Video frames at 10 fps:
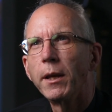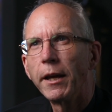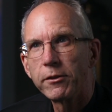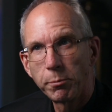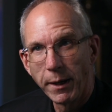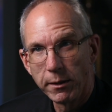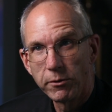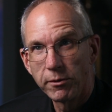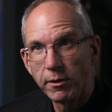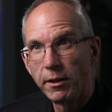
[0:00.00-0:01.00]

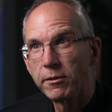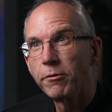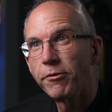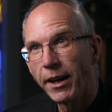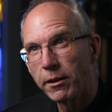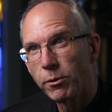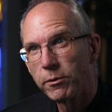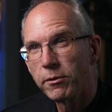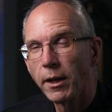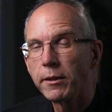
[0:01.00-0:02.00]
Expense is a factor.
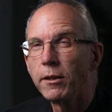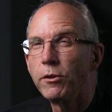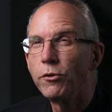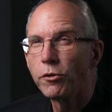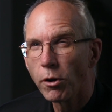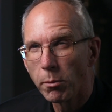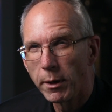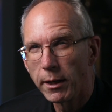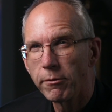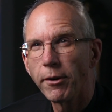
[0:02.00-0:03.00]
It's not the
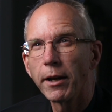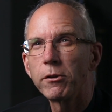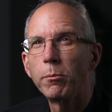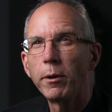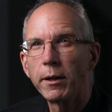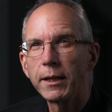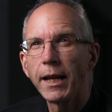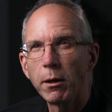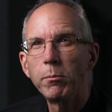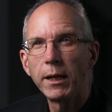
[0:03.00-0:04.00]
determining factor, but it
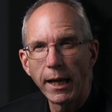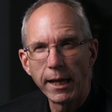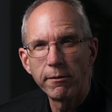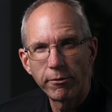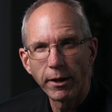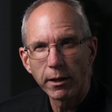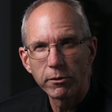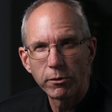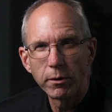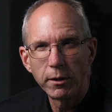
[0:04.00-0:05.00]
can be a
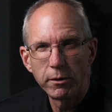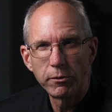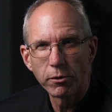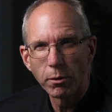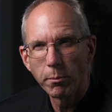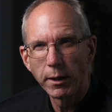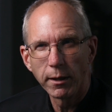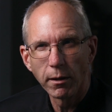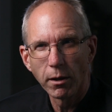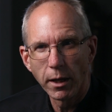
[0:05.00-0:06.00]
factor in
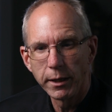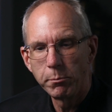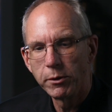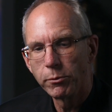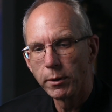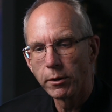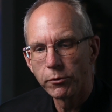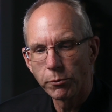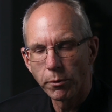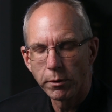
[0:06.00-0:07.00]
determining a line between
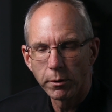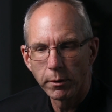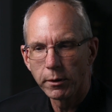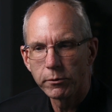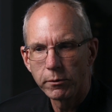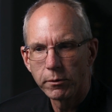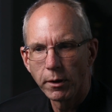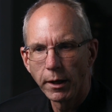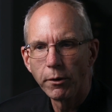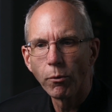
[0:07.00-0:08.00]
extraordinary
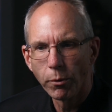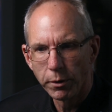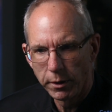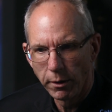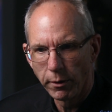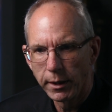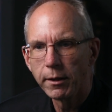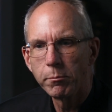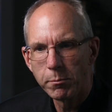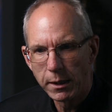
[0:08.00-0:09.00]
and ordinary
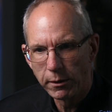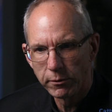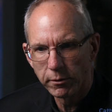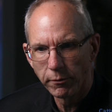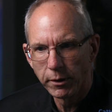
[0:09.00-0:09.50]
means of